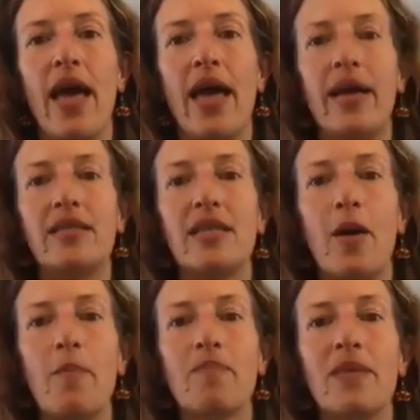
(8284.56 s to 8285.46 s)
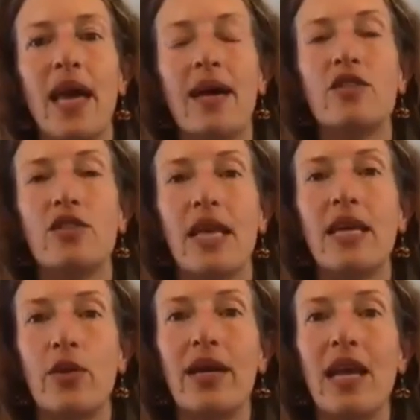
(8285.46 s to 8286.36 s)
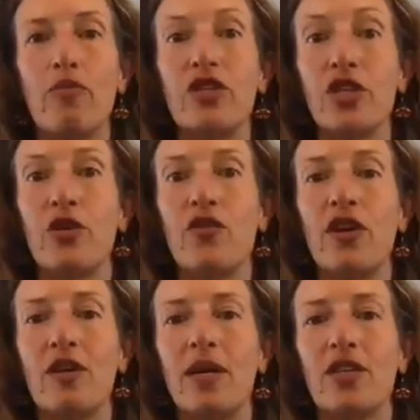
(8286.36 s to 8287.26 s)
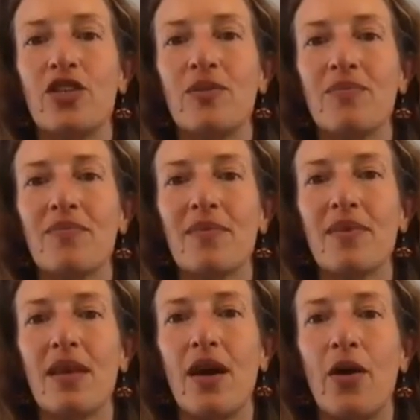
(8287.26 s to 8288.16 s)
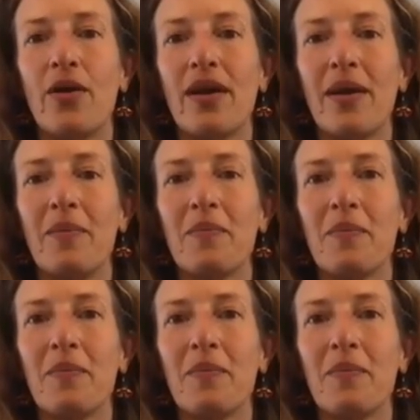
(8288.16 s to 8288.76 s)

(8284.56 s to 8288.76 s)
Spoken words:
And yeah, just thank you, and I appreciate you very much. Okay.